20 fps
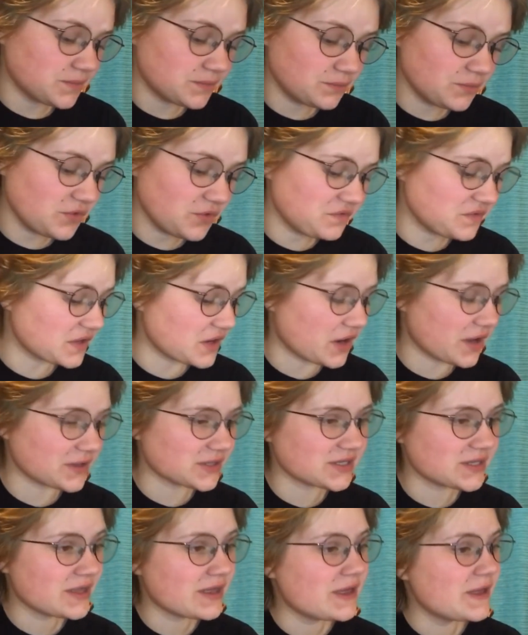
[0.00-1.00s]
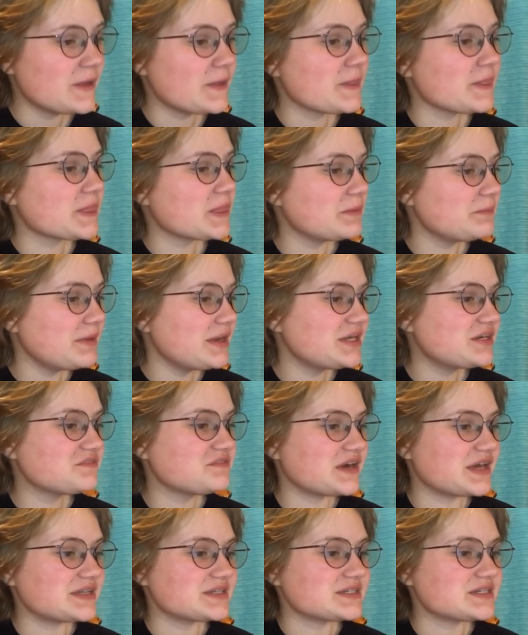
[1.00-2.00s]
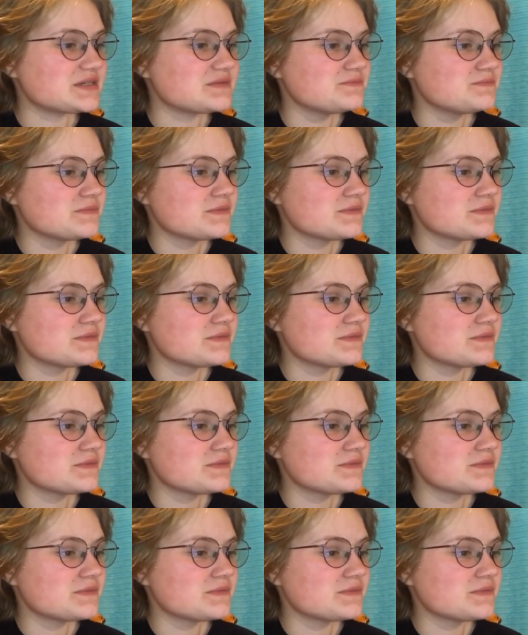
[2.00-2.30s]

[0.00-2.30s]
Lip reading: Moving on. The main event.